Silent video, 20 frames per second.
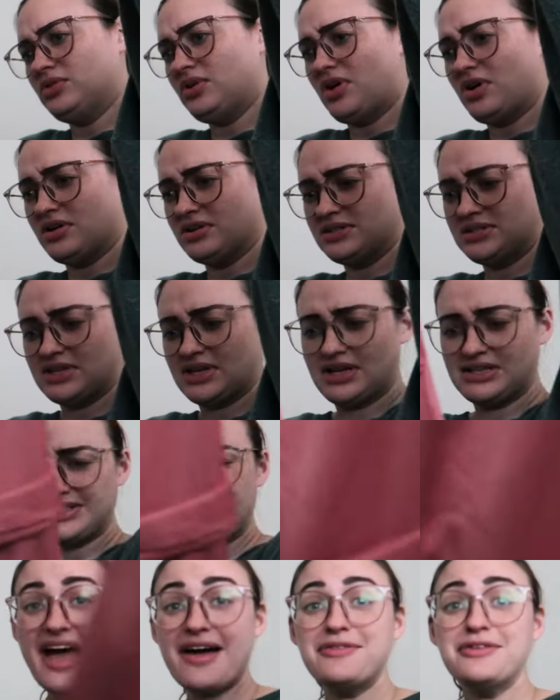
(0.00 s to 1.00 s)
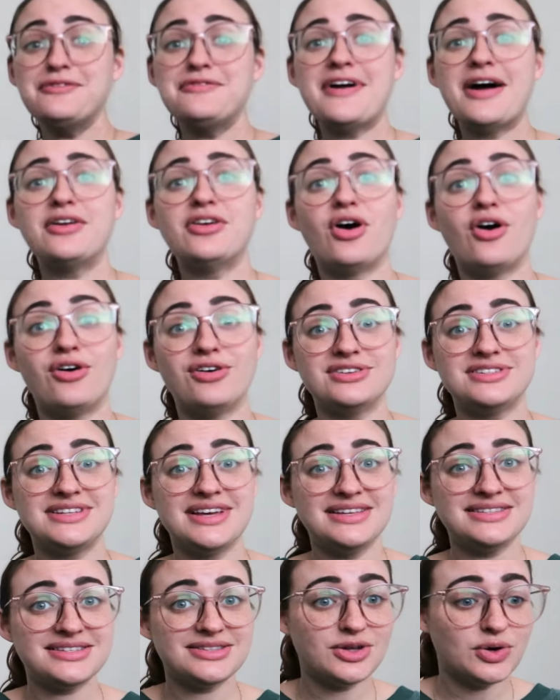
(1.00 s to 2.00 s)
All Saints. I haven't found All
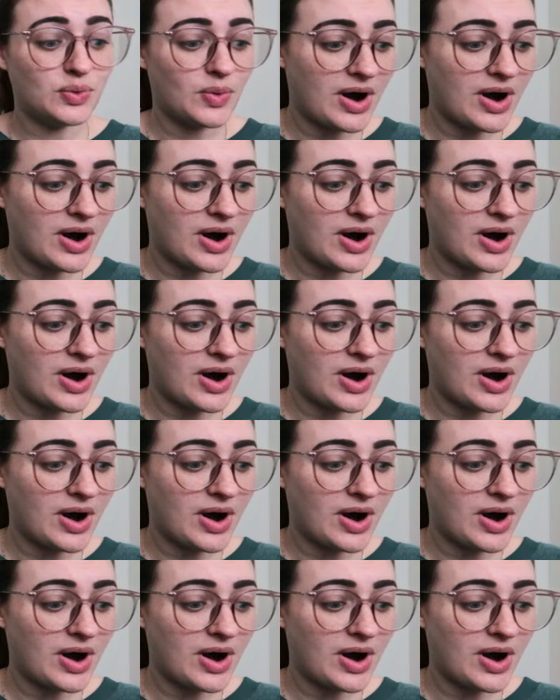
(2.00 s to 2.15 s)
Saints in a